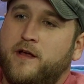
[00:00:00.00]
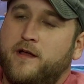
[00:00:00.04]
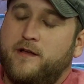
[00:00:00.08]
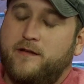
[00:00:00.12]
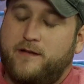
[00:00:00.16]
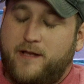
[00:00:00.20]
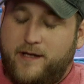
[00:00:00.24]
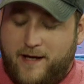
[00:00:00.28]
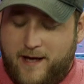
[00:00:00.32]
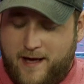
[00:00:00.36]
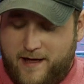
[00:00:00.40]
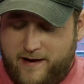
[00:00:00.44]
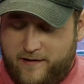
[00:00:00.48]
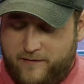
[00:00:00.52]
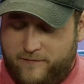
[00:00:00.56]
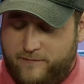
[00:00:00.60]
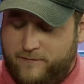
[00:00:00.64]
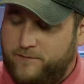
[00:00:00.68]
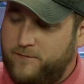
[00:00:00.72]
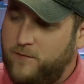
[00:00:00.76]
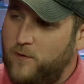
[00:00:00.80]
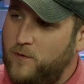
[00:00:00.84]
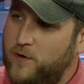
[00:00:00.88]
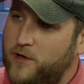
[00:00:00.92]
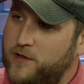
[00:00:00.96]
they kind of
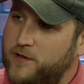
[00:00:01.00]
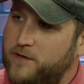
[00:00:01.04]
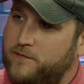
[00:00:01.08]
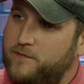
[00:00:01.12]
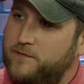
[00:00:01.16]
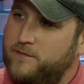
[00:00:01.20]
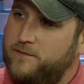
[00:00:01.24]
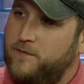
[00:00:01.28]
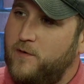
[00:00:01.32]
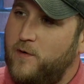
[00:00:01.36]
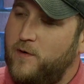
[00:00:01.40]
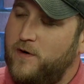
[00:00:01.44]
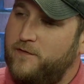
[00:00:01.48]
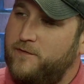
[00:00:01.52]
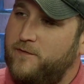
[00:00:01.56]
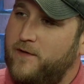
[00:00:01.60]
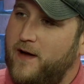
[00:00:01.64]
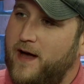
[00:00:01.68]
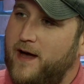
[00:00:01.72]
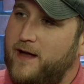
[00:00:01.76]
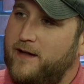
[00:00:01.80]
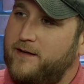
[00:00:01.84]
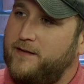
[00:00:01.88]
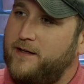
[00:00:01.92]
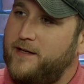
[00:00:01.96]

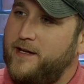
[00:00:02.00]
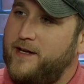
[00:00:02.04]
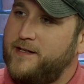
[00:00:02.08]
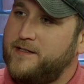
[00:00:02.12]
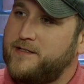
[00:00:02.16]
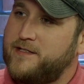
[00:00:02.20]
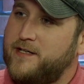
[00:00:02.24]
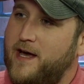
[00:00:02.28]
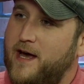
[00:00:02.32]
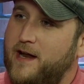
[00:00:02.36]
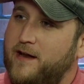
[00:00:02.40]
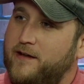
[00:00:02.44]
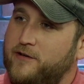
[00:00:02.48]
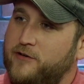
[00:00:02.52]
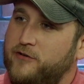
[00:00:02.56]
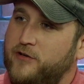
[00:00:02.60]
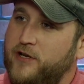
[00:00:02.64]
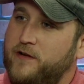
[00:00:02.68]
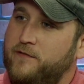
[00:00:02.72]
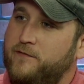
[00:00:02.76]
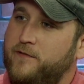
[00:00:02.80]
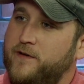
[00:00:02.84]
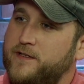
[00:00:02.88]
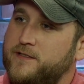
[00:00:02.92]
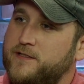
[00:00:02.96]
fortified the inside of their
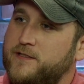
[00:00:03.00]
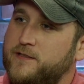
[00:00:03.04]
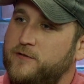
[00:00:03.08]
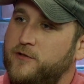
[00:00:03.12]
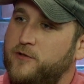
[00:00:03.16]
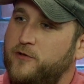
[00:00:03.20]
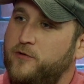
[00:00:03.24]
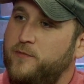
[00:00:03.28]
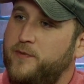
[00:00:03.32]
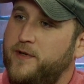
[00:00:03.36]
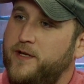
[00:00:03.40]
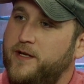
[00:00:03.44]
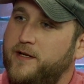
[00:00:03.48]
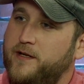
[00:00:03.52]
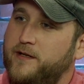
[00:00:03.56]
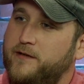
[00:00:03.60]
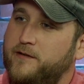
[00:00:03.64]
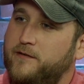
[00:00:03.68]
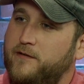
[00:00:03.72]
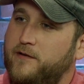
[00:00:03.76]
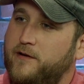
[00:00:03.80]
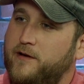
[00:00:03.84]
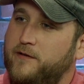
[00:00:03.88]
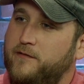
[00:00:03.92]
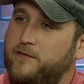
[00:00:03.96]
defense a little bit,
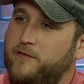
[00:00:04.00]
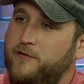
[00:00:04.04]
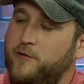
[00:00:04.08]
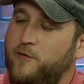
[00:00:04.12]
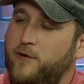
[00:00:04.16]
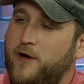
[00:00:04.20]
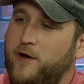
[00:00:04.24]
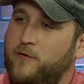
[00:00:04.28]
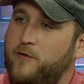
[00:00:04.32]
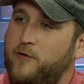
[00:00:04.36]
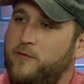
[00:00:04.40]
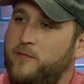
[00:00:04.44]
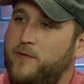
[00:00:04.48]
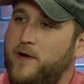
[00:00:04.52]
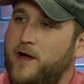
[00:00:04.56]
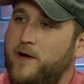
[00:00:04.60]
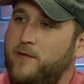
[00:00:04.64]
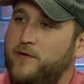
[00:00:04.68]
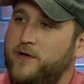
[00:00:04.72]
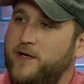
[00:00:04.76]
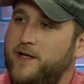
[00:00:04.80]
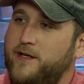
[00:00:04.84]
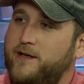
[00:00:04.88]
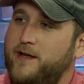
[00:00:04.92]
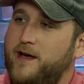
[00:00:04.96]
and the way we're able
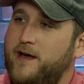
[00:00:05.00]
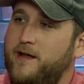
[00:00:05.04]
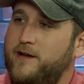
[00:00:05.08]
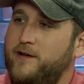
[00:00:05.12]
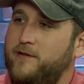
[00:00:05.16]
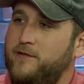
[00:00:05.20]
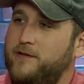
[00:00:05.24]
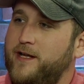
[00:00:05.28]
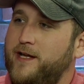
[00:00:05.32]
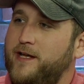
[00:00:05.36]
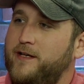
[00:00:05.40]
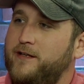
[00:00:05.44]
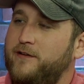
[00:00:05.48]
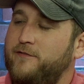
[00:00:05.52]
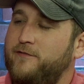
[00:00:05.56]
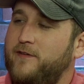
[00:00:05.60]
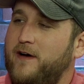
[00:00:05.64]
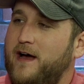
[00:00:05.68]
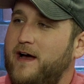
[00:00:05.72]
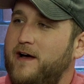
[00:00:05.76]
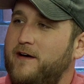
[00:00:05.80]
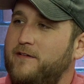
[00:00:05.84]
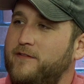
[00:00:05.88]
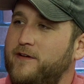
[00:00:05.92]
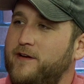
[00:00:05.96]
to get down in the
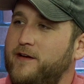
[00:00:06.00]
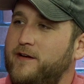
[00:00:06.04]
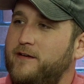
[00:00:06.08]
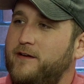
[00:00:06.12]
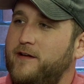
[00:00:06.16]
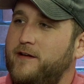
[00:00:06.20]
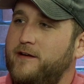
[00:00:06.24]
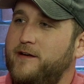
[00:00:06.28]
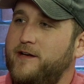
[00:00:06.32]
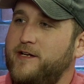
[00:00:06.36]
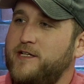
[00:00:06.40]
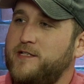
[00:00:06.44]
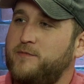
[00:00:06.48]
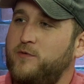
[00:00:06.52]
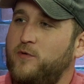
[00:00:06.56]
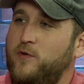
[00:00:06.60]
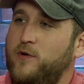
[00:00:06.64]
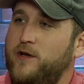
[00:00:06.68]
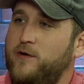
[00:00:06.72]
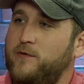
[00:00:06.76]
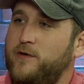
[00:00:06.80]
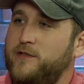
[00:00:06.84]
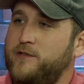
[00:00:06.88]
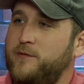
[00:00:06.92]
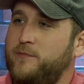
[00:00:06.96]
5 and exploit
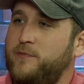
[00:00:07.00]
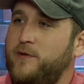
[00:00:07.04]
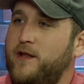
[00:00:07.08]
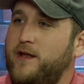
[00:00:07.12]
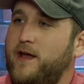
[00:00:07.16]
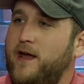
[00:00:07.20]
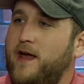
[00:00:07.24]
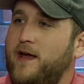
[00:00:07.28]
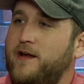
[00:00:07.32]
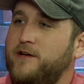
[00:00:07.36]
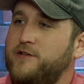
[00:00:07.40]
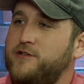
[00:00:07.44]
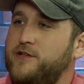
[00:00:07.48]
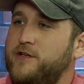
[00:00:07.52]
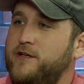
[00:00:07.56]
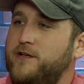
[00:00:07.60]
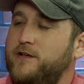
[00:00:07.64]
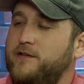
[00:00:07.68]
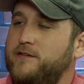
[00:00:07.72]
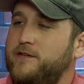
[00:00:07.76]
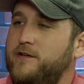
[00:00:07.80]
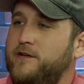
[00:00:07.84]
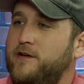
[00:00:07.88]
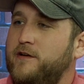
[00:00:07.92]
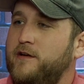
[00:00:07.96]
it with the play action
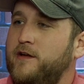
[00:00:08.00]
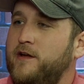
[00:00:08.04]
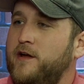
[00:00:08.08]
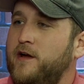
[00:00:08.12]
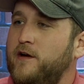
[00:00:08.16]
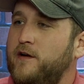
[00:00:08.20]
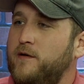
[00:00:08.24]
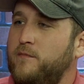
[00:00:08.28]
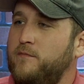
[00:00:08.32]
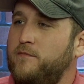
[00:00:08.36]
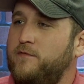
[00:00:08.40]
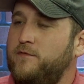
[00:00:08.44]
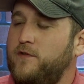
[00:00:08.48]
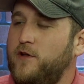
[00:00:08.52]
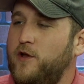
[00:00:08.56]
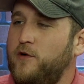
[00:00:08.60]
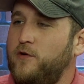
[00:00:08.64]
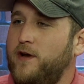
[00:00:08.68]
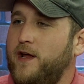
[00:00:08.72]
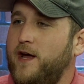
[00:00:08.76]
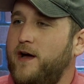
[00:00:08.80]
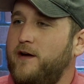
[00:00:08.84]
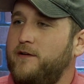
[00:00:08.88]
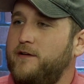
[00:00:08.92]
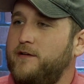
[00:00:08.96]
and the float
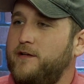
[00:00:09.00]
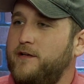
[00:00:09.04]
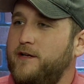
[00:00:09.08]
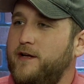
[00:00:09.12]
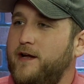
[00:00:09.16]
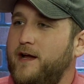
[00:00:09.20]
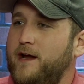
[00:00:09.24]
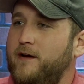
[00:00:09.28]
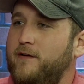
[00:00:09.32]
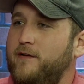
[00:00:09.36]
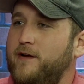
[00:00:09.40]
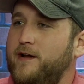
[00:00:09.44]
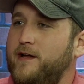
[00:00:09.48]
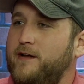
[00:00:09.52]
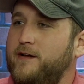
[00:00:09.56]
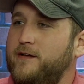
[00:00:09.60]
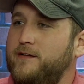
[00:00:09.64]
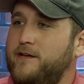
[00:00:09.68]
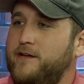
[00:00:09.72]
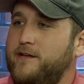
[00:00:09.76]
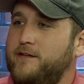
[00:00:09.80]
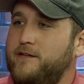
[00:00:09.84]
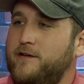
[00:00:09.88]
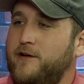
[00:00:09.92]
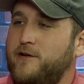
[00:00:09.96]
out to Harry
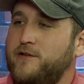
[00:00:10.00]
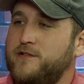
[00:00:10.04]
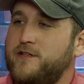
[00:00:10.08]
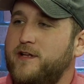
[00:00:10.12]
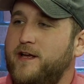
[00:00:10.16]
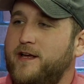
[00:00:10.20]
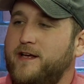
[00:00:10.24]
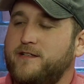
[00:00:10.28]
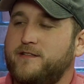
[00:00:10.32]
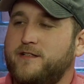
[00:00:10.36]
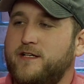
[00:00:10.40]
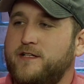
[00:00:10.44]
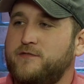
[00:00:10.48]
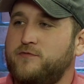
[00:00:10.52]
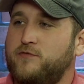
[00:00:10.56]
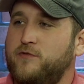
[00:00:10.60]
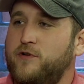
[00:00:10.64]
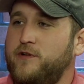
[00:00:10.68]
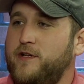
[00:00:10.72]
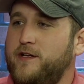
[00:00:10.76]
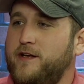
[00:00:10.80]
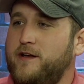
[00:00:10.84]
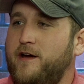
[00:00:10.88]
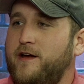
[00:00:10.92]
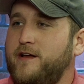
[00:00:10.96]
and those things. That's
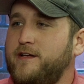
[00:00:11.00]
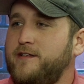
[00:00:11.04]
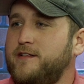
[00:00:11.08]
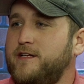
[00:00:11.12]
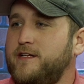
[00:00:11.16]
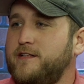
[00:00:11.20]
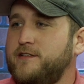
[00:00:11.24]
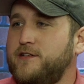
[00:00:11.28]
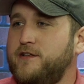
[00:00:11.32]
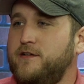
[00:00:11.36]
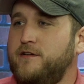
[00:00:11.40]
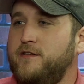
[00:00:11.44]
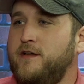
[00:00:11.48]
really nice. That's